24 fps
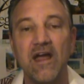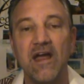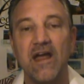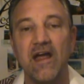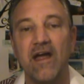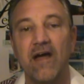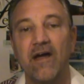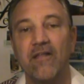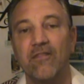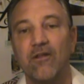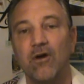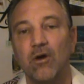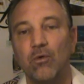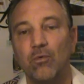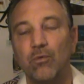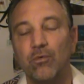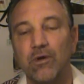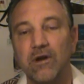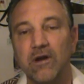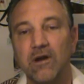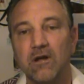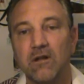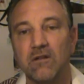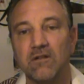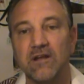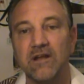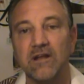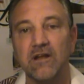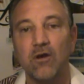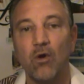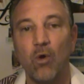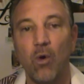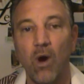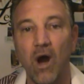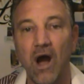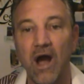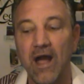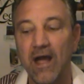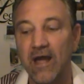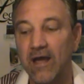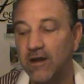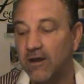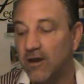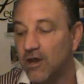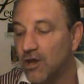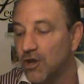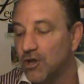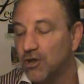and they're really
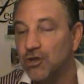quiet.